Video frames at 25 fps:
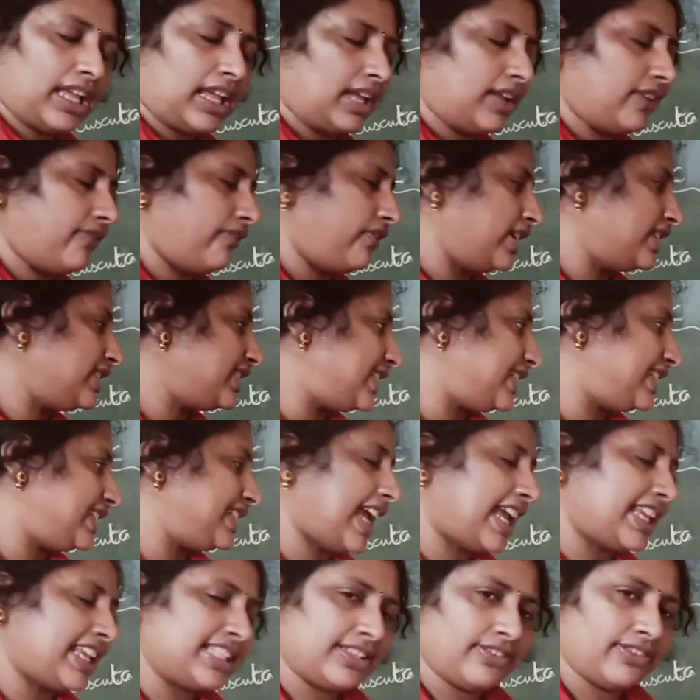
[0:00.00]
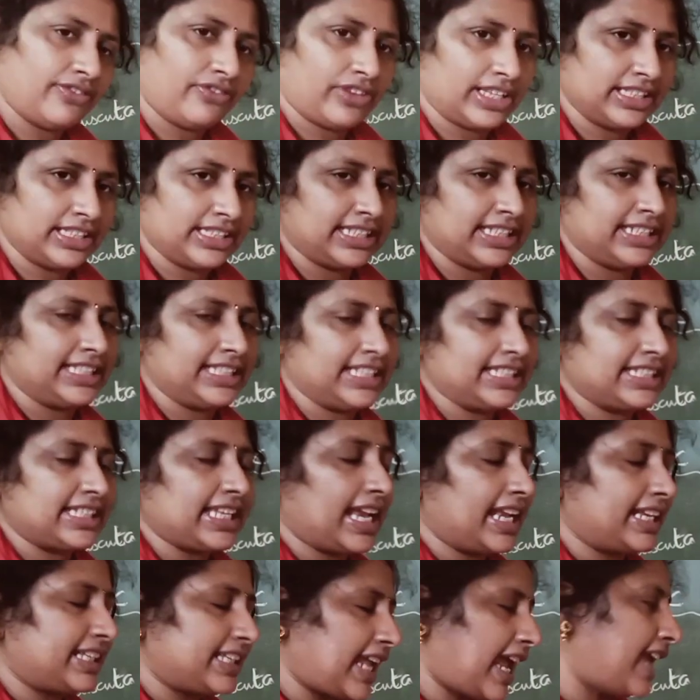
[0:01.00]
once it is
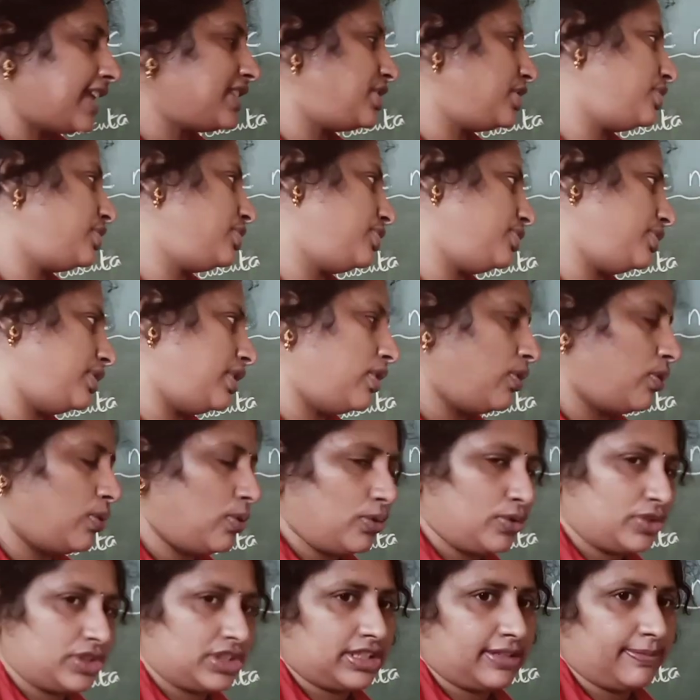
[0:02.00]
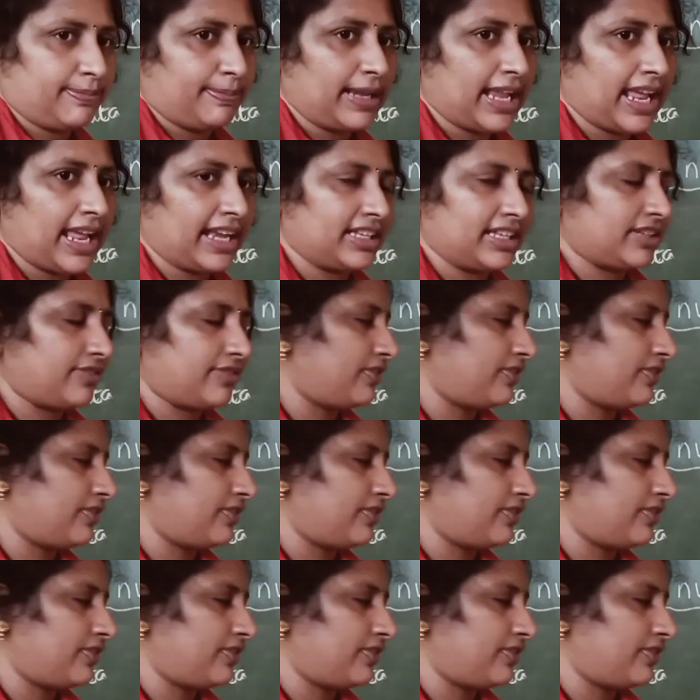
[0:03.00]
attached to the host plant,